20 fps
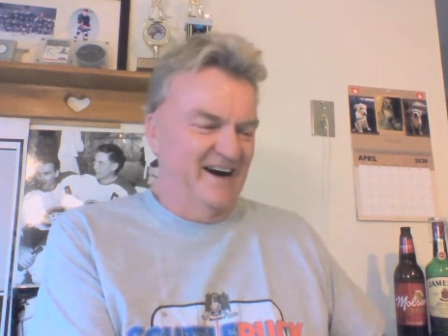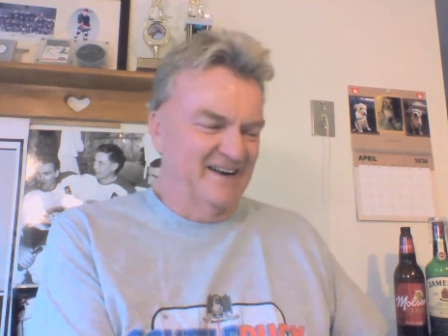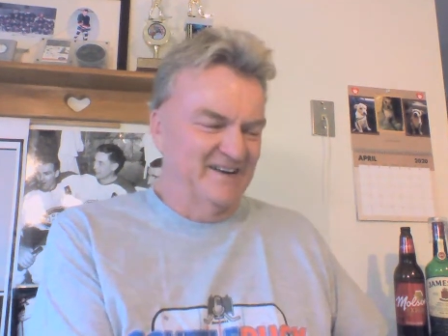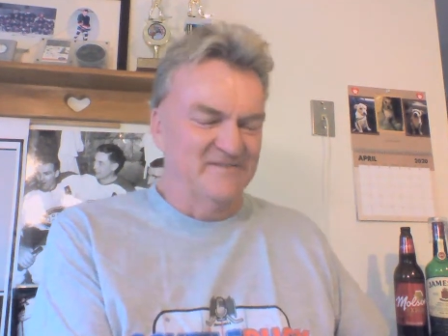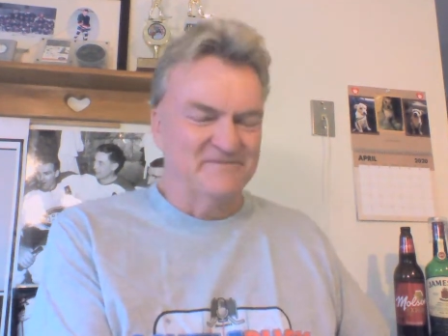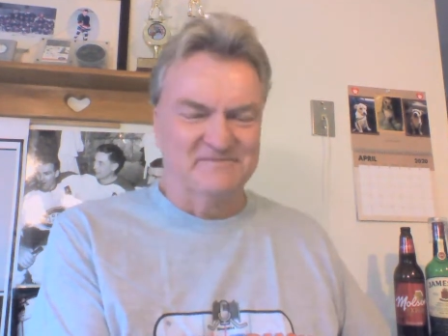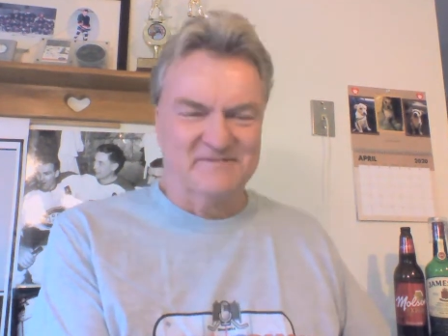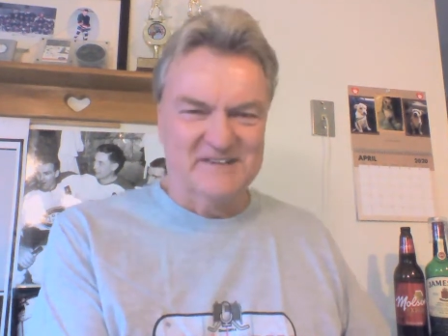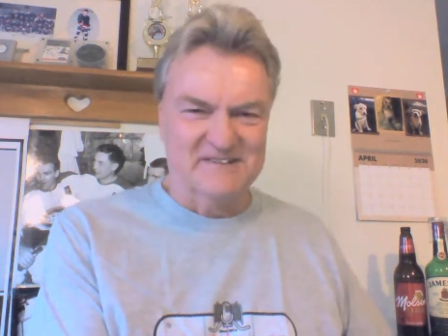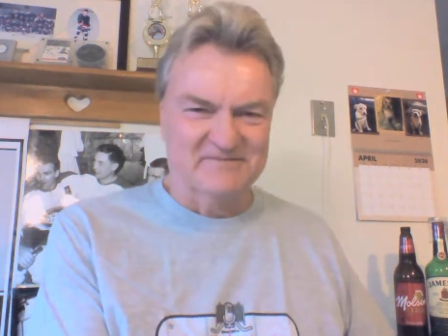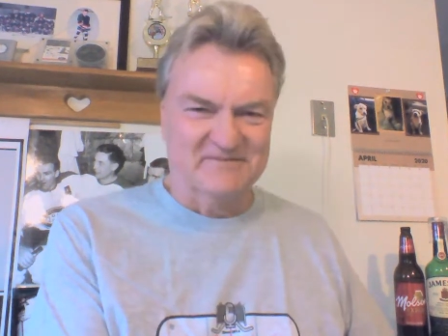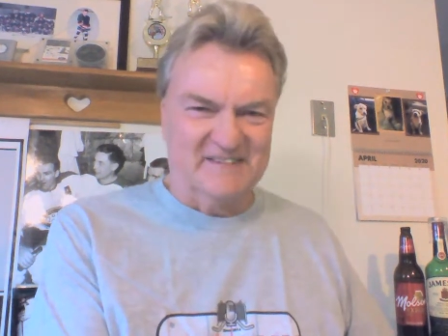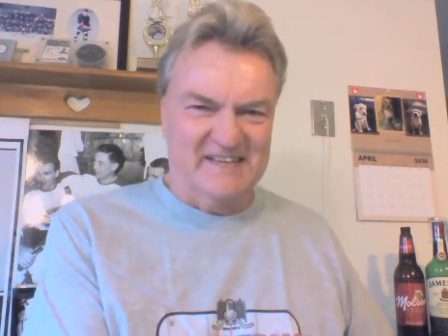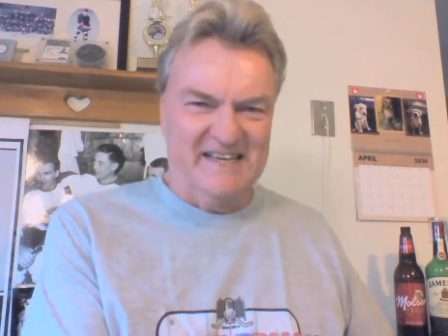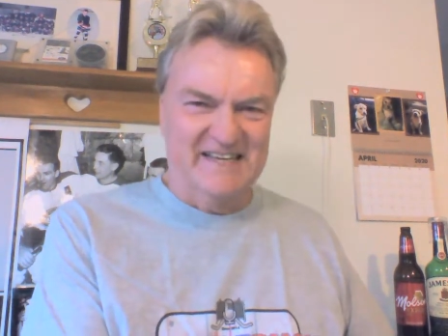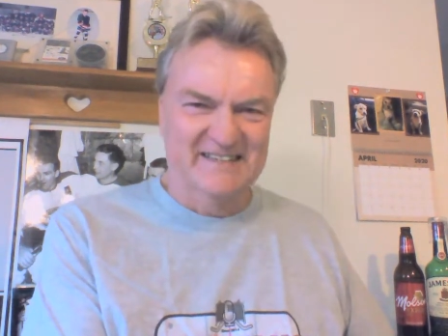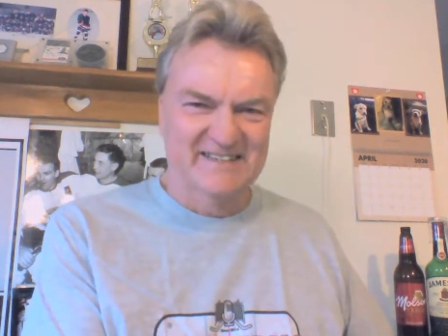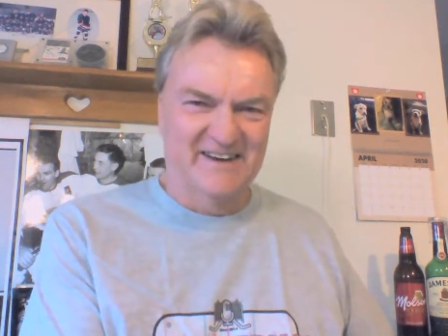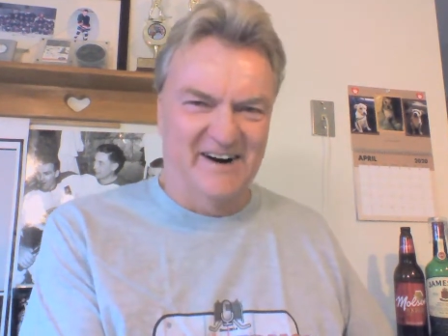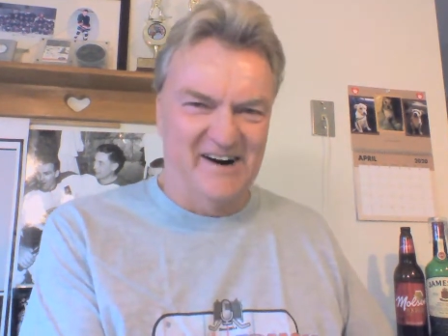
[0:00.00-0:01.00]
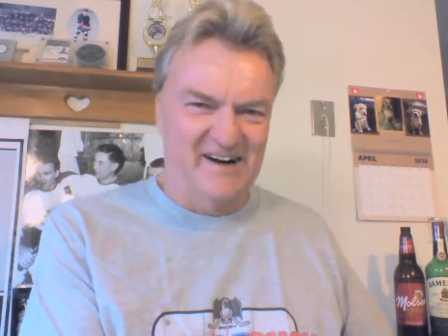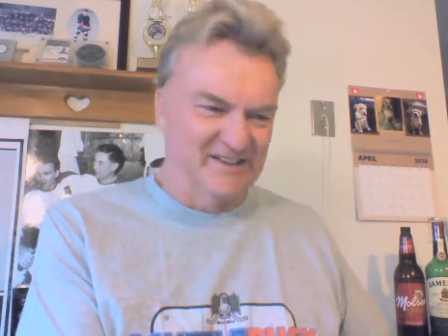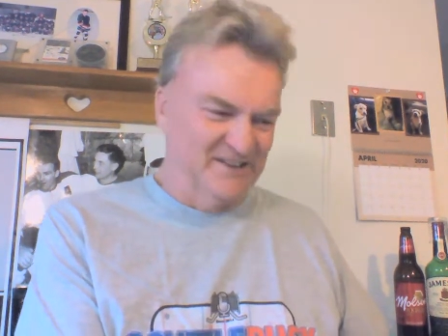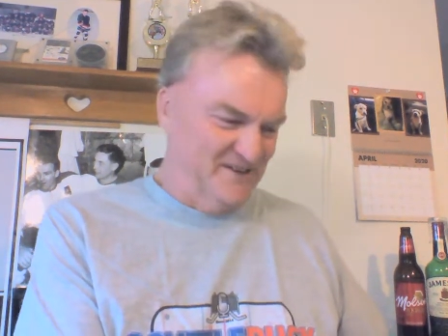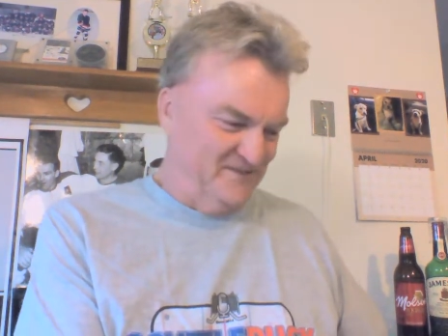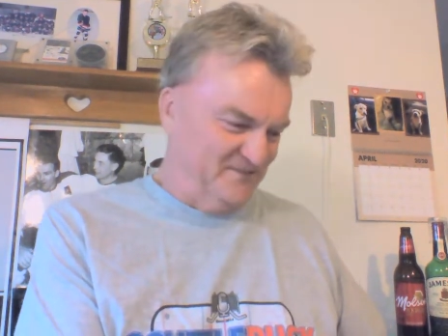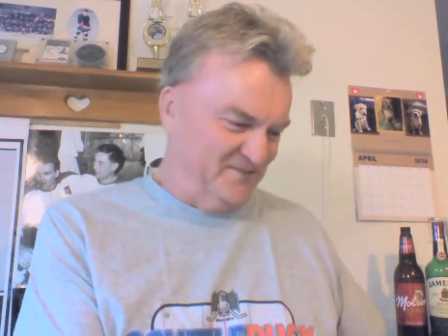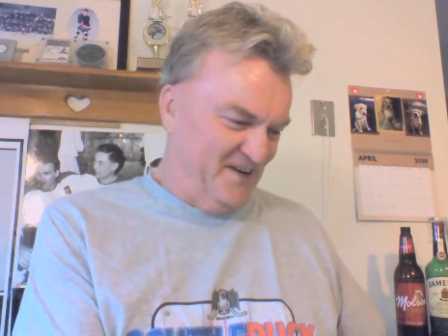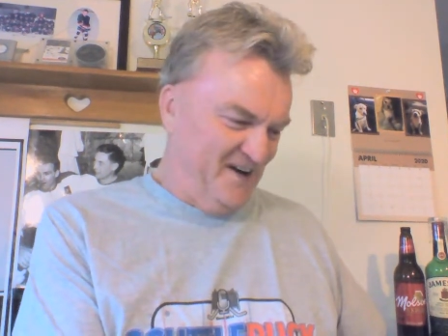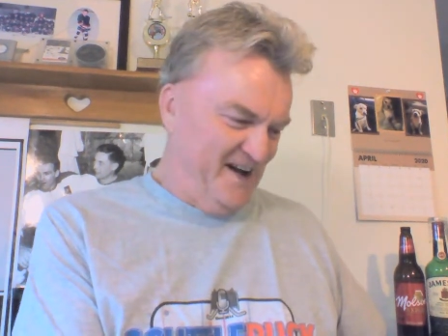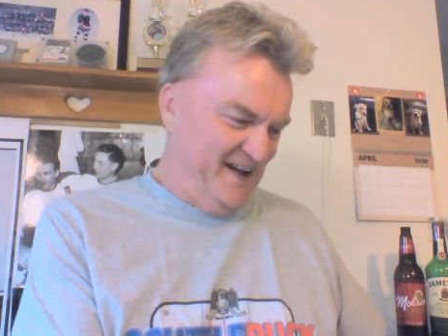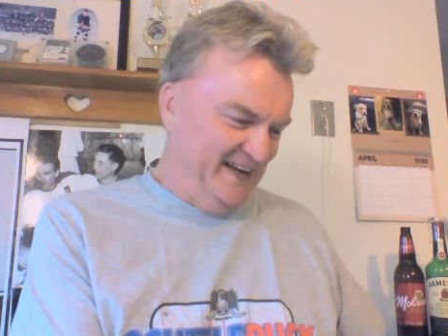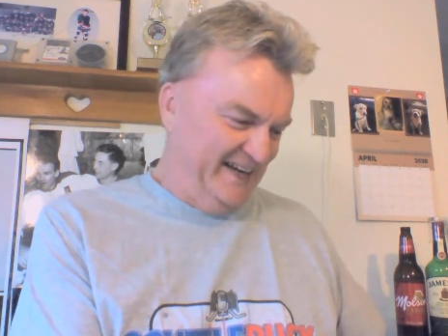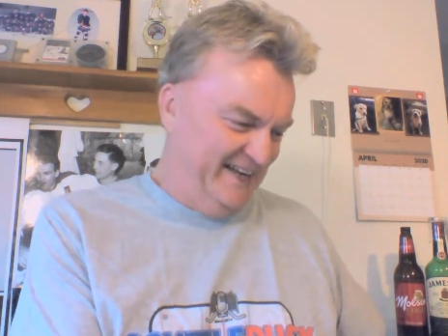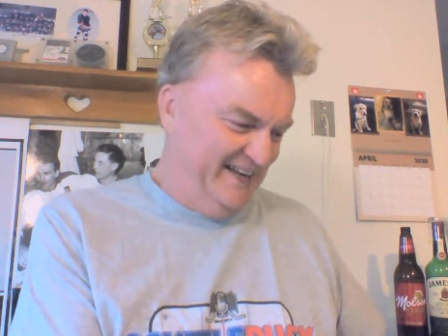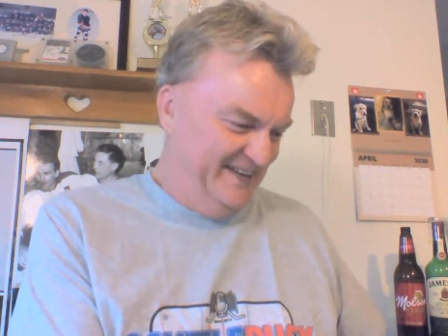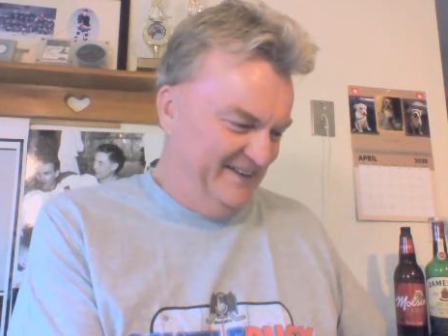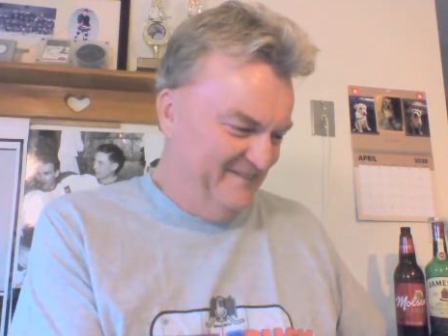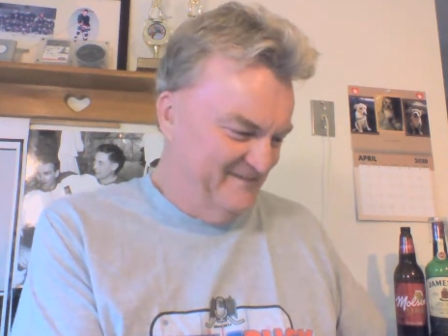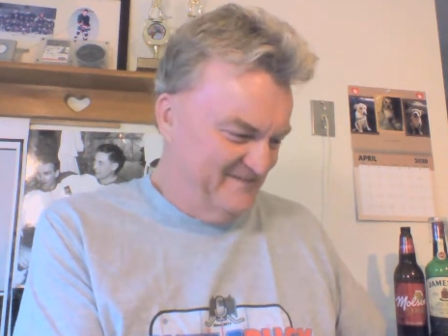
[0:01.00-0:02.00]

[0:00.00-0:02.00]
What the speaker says: a $15 fine